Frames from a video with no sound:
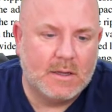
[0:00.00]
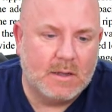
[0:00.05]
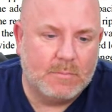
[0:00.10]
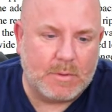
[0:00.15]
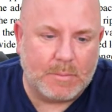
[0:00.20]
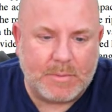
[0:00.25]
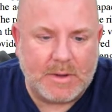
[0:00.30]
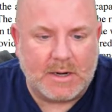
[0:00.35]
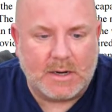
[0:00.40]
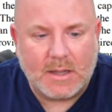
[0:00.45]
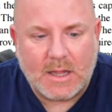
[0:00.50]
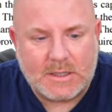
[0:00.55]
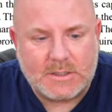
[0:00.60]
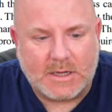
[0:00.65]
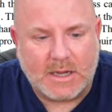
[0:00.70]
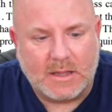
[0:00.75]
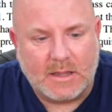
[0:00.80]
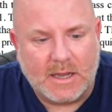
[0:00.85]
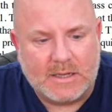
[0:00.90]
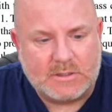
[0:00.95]
But being a
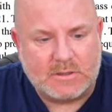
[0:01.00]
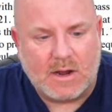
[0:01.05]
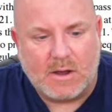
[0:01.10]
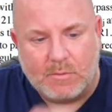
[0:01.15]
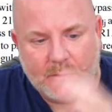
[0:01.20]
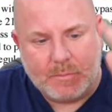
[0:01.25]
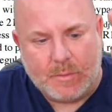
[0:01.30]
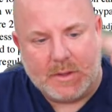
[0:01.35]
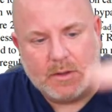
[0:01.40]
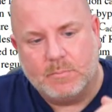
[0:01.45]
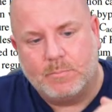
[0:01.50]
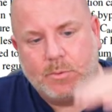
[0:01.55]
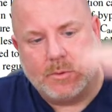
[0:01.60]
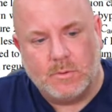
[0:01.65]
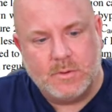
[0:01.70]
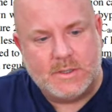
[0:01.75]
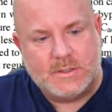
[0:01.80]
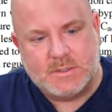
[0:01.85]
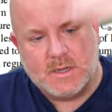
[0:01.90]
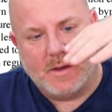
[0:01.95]
logic analyzer, I want to be able to
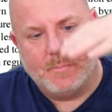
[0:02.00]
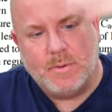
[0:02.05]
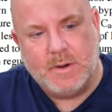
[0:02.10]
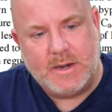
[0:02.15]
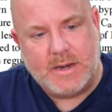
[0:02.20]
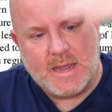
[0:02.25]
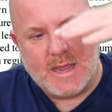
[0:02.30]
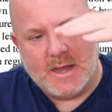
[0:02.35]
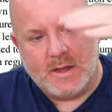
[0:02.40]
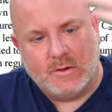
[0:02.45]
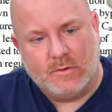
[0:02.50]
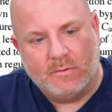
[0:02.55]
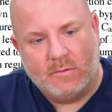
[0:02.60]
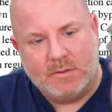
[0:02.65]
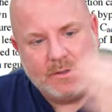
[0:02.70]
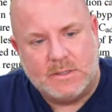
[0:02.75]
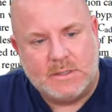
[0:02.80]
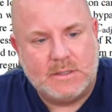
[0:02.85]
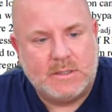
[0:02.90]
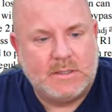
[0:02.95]
pull this up and down
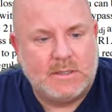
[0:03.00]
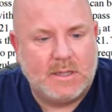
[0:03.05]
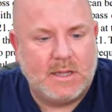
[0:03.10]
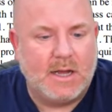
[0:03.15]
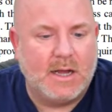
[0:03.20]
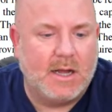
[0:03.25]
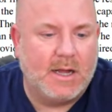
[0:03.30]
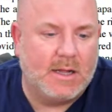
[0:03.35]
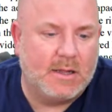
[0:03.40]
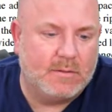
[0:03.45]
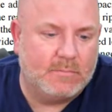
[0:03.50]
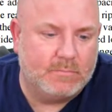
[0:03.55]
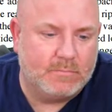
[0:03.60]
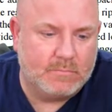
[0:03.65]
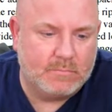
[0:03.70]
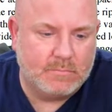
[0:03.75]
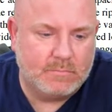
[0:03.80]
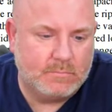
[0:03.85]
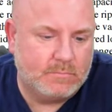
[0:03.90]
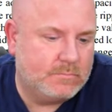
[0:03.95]

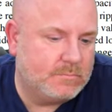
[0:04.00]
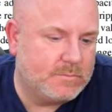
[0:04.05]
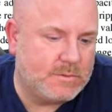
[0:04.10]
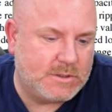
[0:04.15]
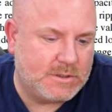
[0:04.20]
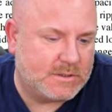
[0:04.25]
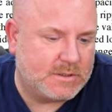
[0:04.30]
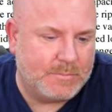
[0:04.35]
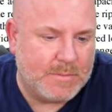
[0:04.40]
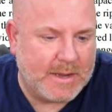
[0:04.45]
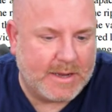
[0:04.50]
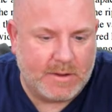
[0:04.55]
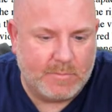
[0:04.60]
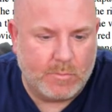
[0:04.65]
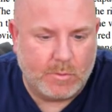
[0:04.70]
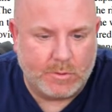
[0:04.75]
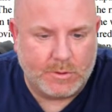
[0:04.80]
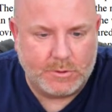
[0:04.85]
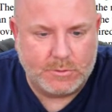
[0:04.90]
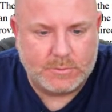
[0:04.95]
just to make it
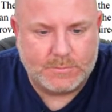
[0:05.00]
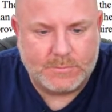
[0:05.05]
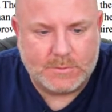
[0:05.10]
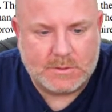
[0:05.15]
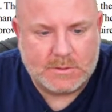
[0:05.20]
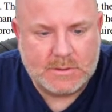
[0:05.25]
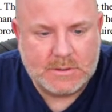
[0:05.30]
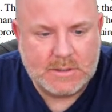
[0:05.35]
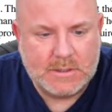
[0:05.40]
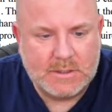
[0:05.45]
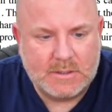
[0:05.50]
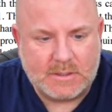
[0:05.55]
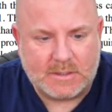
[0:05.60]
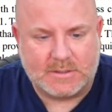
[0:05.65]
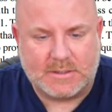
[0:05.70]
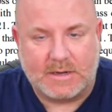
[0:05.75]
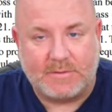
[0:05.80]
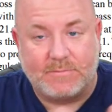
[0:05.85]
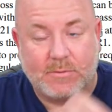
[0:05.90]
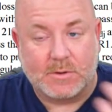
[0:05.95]
more useful.
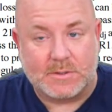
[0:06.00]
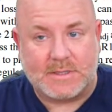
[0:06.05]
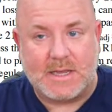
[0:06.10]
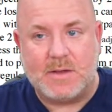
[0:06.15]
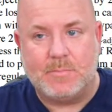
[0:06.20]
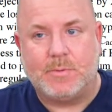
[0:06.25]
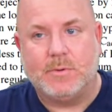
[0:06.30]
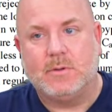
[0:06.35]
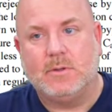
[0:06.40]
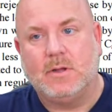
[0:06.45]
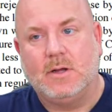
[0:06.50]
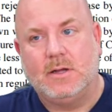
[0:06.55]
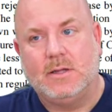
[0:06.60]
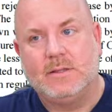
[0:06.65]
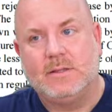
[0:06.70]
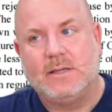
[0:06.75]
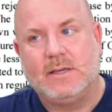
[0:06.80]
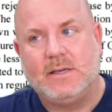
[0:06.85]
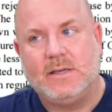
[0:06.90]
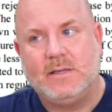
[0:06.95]
Because, like, for example,
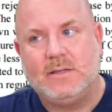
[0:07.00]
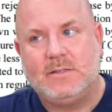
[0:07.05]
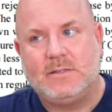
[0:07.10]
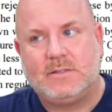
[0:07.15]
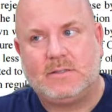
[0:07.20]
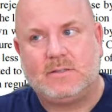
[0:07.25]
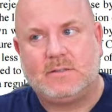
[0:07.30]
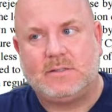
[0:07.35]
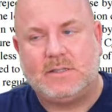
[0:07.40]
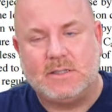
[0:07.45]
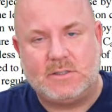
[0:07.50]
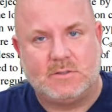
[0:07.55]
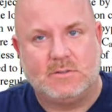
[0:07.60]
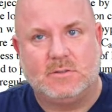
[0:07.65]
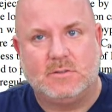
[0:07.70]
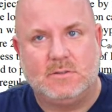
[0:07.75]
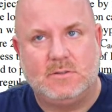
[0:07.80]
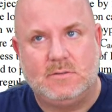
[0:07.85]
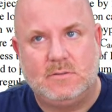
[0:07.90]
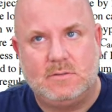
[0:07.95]
on the
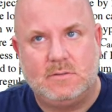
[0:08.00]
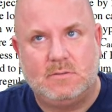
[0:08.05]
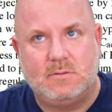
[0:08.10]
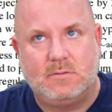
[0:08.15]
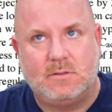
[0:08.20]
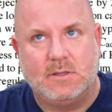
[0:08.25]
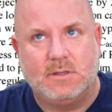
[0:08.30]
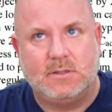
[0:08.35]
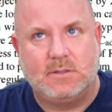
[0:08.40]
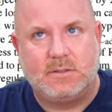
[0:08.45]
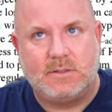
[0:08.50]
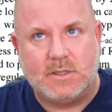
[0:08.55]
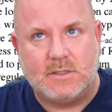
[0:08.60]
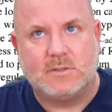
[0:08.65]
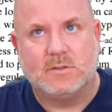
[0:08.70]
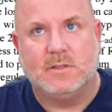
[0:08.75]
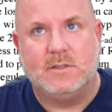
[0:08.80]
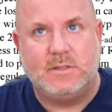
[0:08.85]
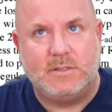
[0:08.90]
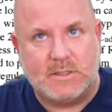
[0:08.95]
digital
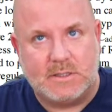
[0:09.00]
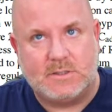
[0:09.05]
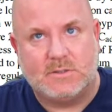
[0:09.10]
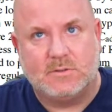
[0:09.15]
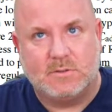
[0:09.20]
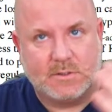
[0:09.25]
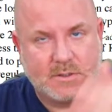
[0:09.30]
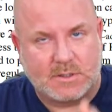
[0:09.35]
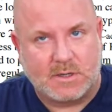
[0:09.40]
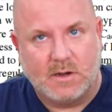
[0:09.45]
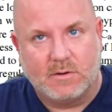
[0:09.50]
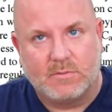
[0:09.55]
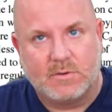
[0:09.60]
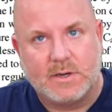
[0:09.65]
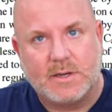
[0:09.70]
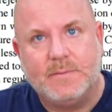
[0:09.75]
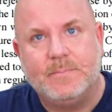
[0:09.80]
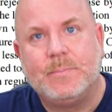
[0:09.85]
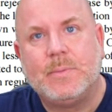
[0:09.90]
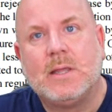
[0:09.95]

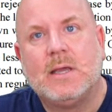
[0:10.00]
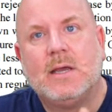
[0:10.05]
discovery,